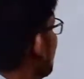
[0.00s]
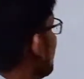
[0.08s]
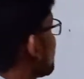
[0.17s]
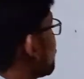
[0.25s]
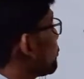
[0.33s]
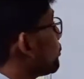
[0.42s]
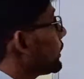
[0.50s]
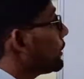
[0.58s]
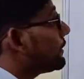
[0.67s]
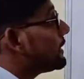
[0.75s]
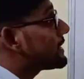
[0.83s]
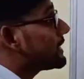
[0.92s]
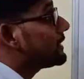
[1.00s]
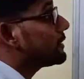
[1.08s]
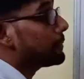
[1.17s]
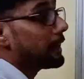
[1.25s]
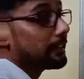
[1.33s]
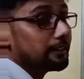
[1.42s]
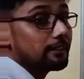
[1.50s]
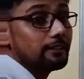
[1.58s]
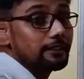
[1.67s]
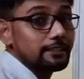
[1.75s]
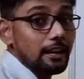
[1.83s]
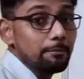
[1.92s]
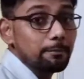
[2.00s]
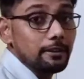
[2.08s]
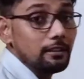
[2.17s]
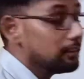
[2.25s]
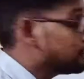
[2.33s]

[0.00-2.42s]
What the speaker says: So today we'll see the practical example